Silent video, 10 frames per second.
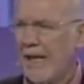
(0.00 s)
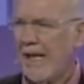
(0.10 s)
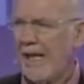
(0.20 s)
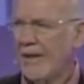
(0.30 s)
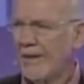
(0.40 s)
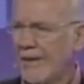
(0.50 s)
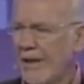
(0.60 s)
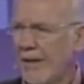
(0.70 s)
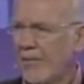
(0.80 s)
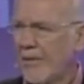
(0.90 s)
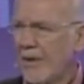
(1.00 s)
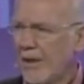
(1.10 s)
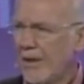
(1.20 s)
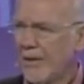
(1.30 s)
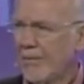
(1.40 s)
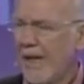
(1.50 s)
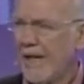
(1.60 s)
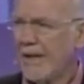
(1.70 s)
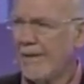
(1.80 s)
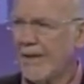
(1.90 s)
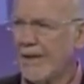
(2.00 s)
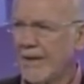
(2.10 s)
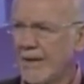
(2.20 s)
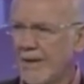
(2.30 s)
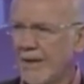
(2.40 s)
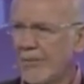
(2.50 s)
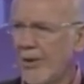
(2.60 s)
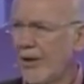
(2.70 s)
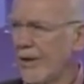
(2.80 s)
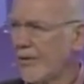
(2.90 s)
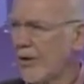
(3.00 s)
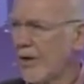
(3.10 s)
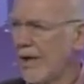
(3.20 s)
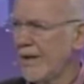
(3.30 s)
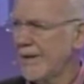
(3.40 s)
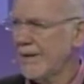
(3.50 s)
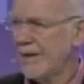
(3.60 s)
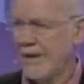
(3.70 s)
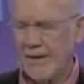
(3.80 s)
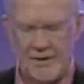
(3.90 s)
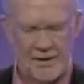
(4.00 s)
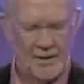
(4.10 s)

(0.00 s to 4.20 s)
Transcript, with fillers: And there's many things in the body of Christ that